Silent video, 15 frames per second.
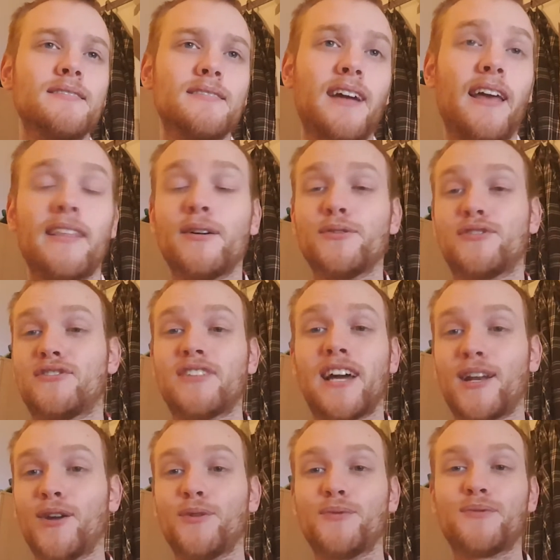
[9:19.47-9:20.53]
Okay, that was a
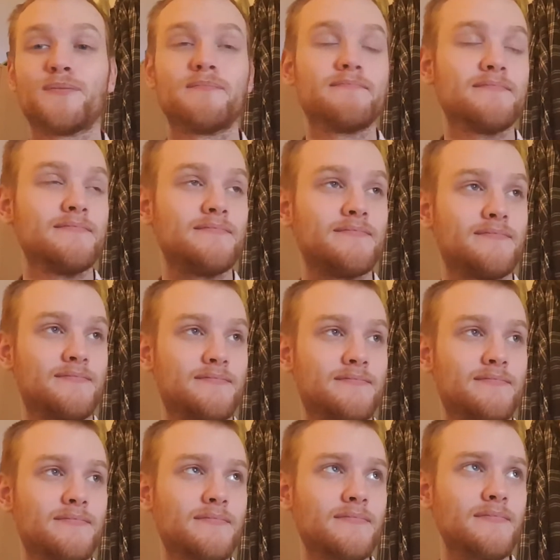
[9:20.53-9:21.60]
side note.
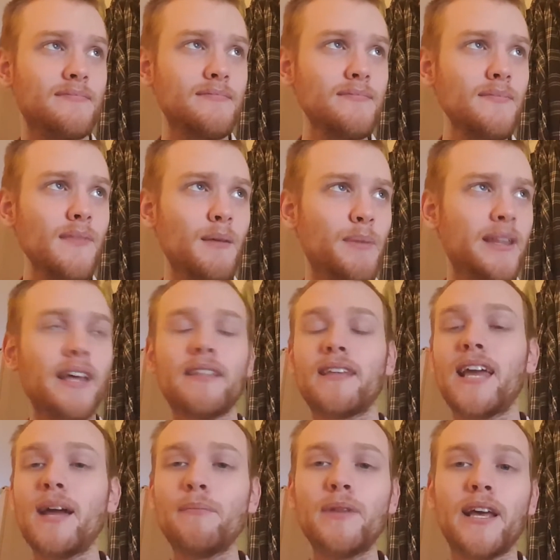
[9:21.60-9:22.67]
But yeah, the
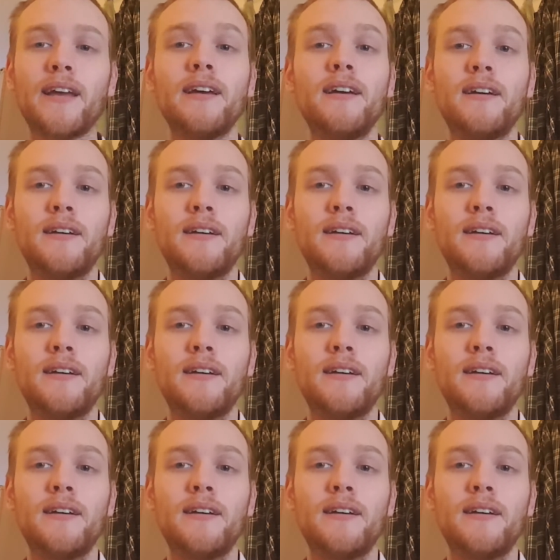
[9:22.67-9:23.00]
gameplay